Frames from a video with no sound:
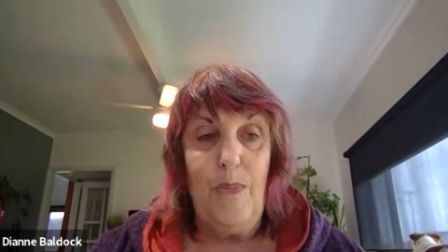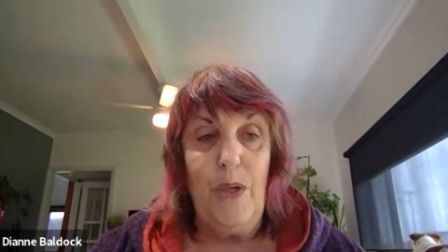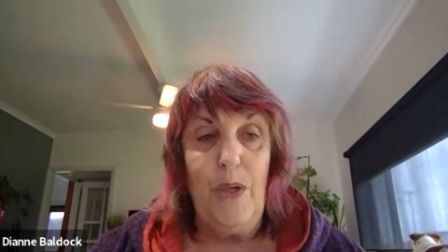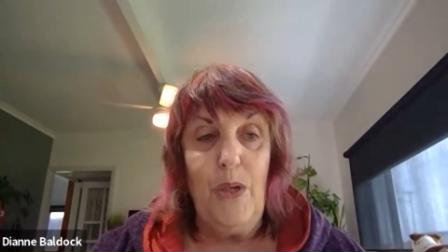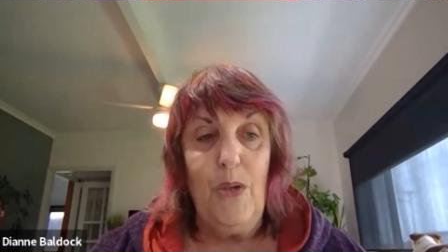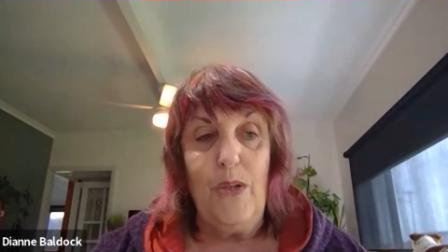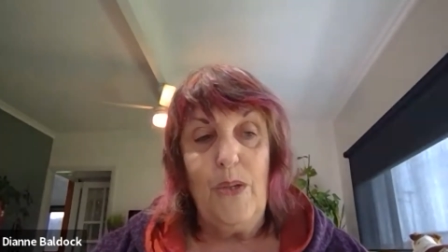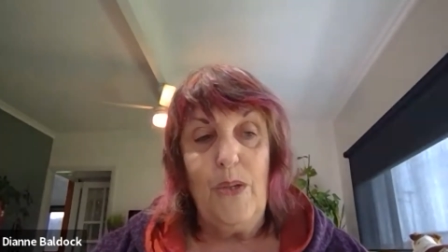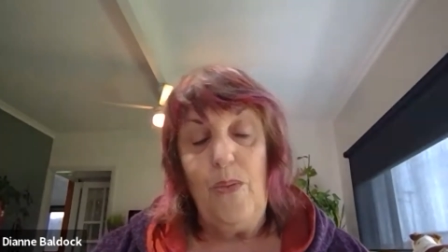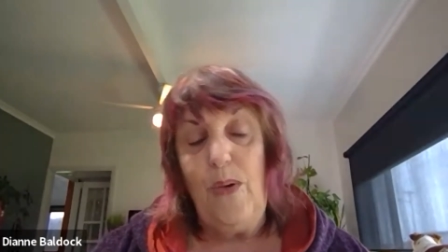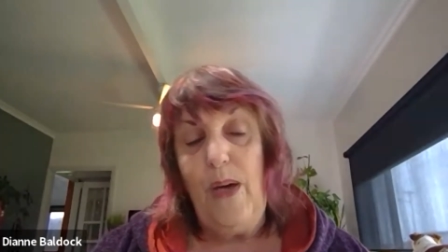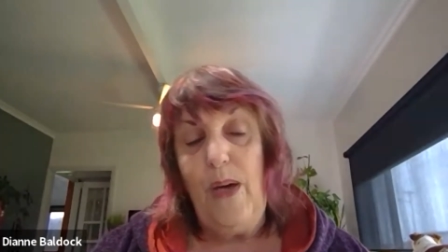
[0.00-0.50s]

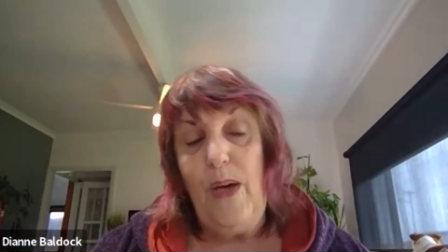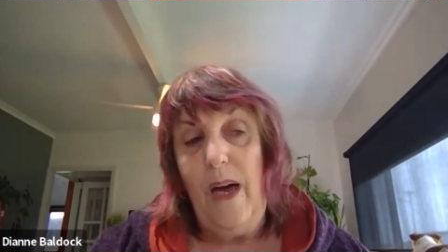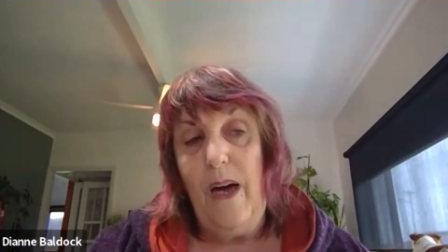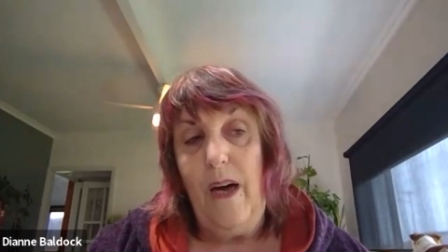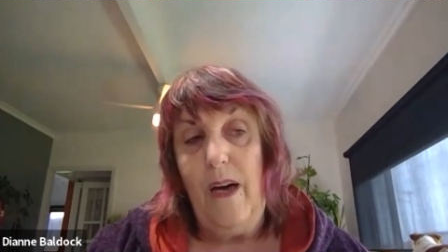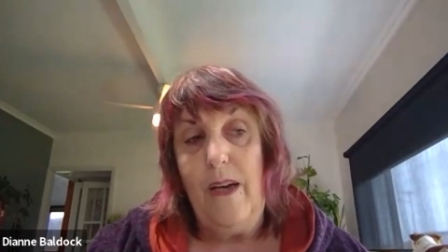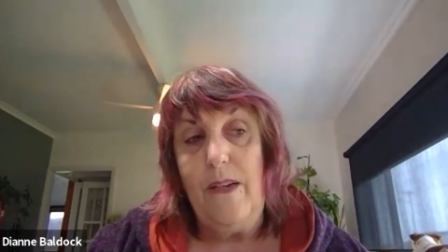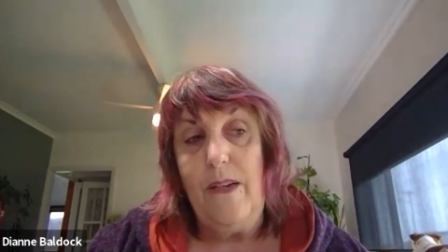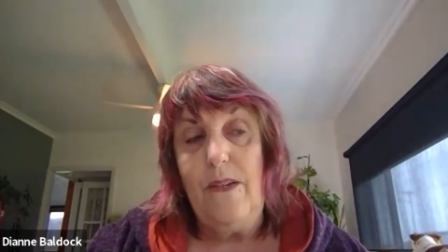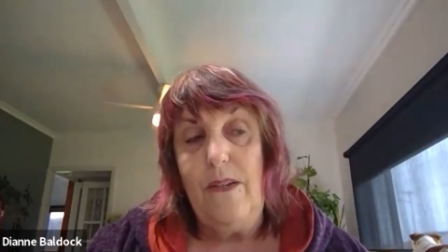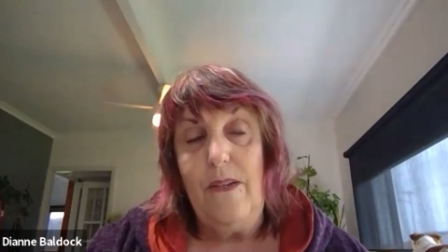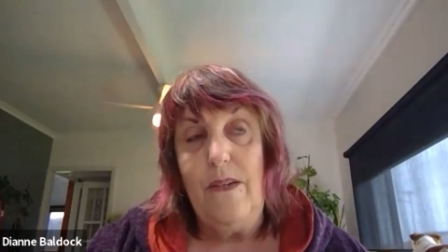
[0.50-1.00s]
because we
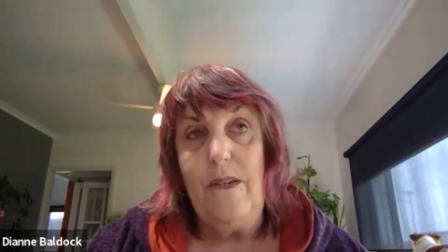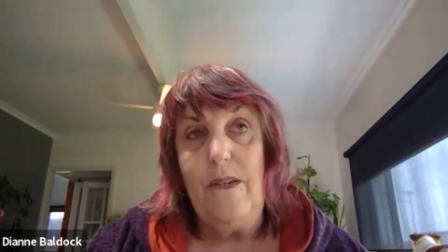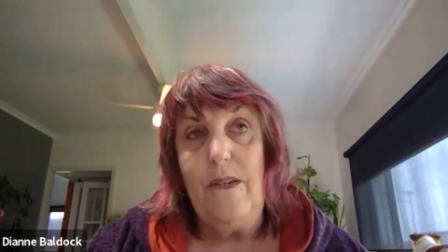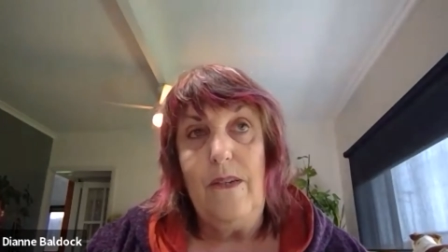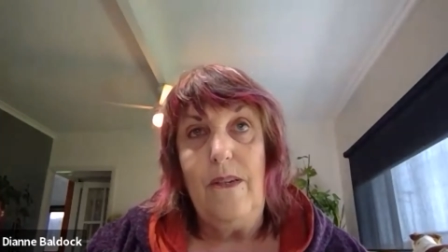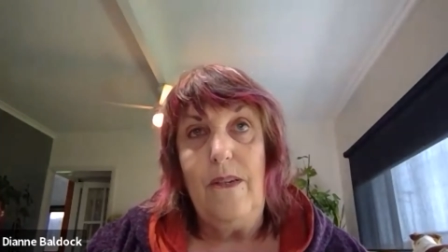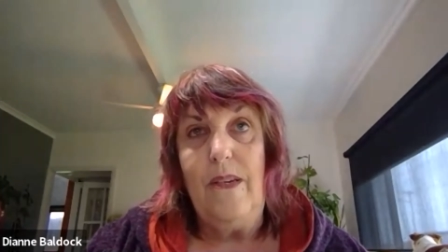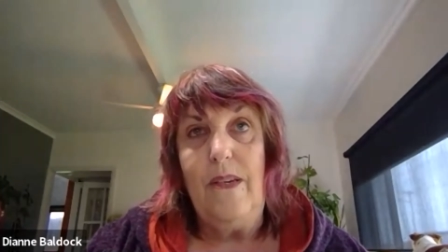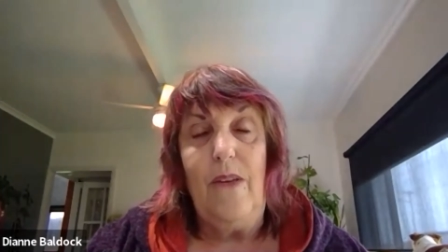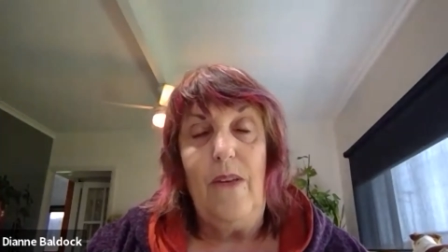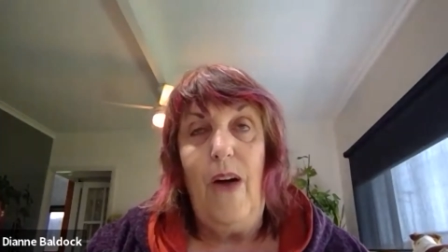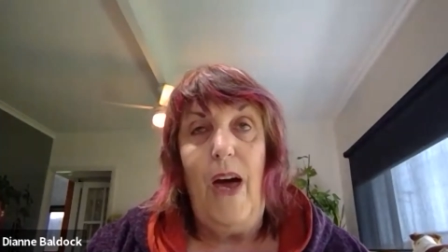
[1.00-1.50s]
had
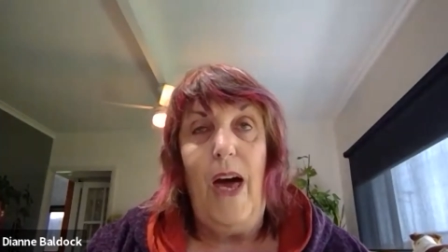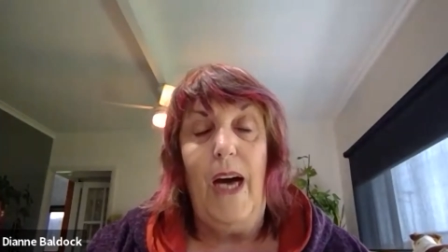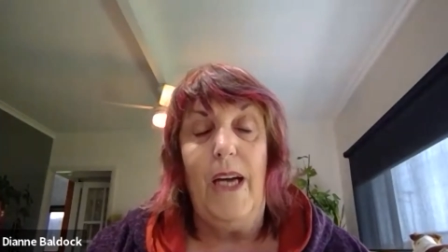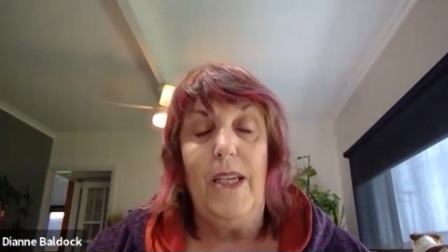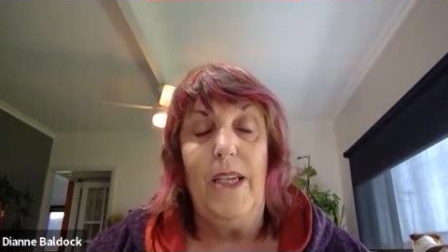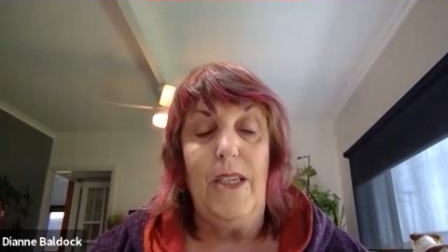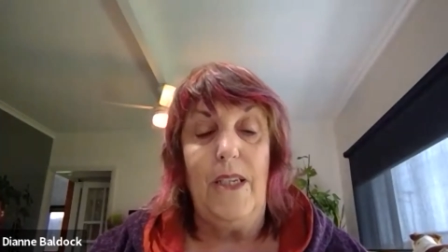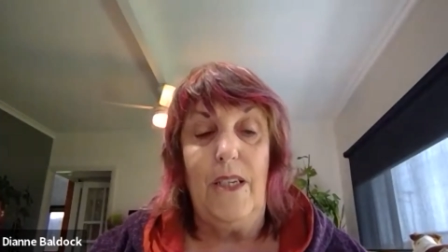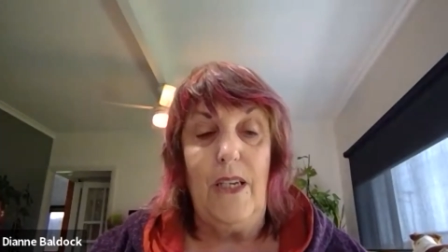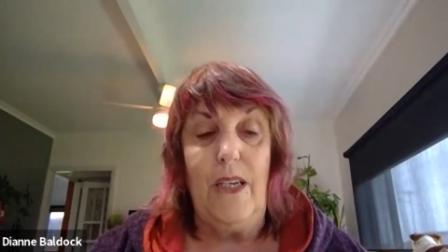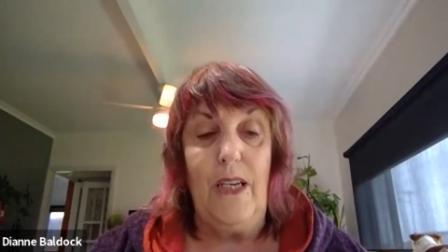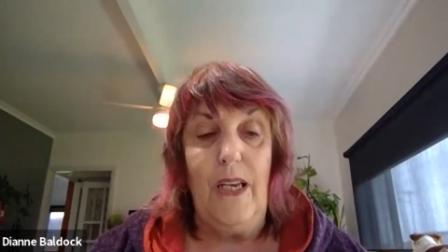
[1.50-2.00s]
never
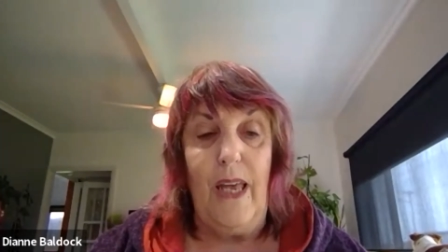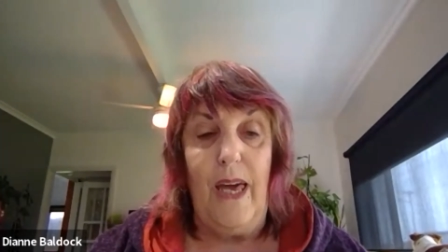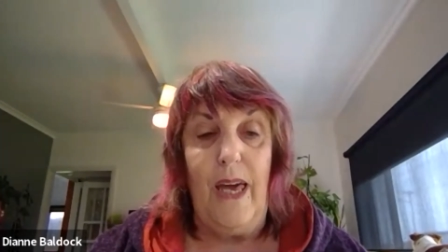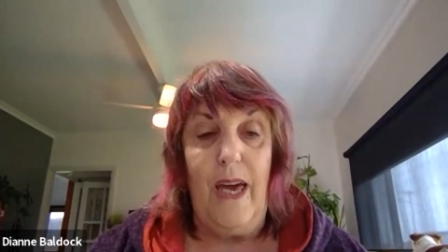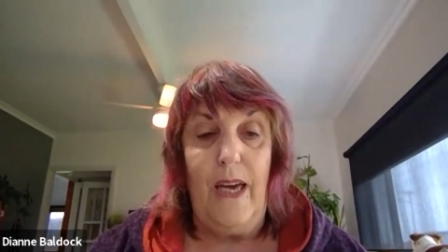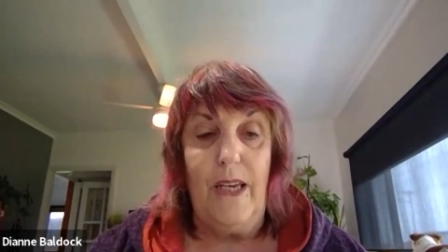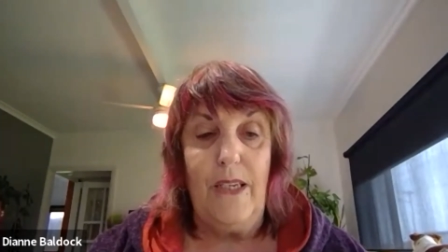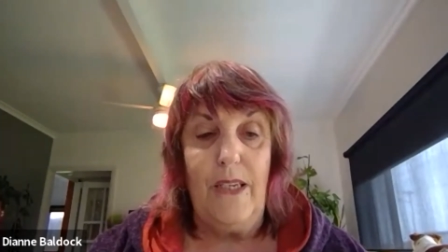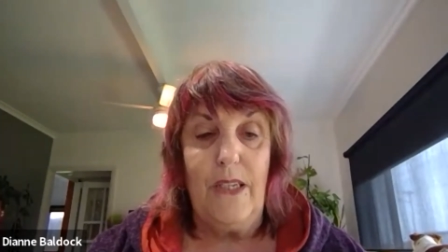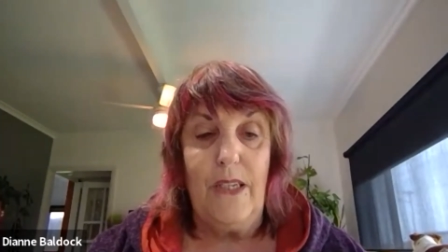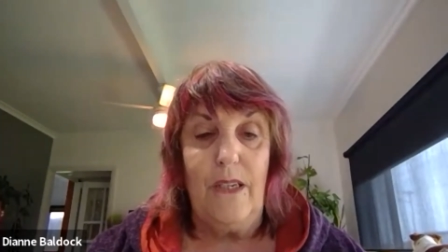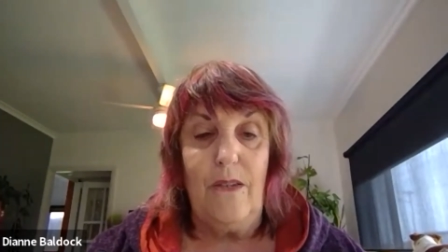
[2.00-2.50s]
had any
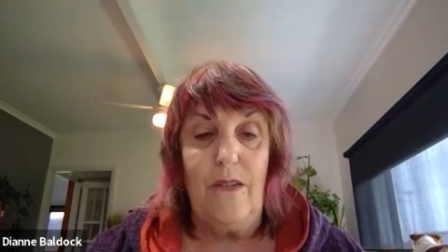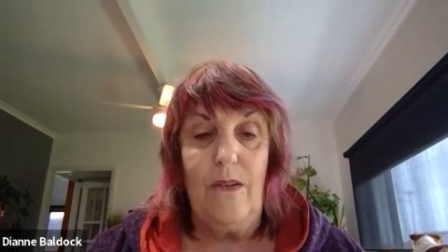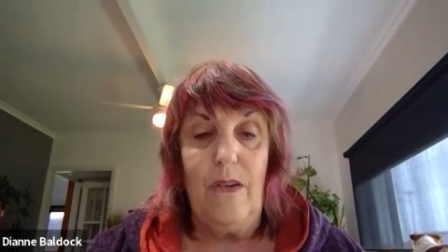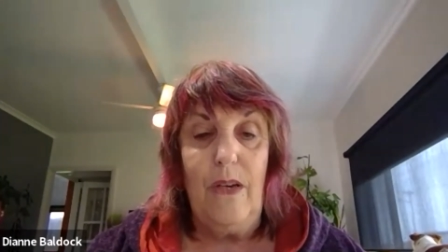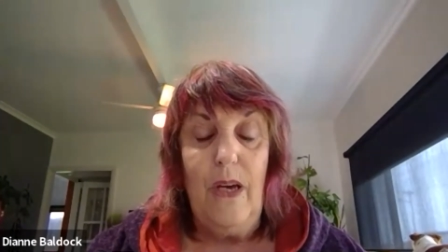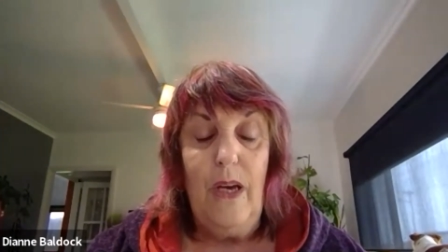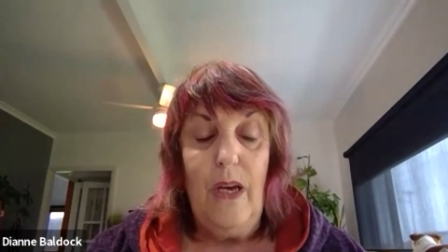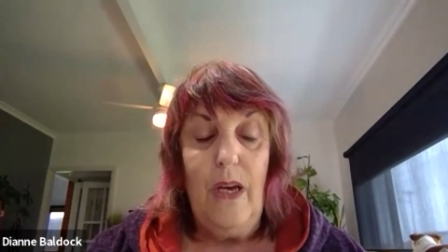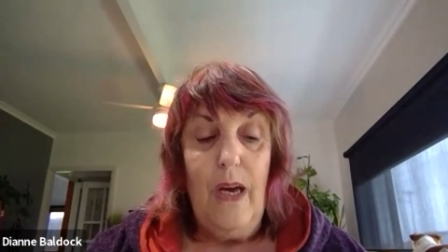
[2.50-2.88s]
land, and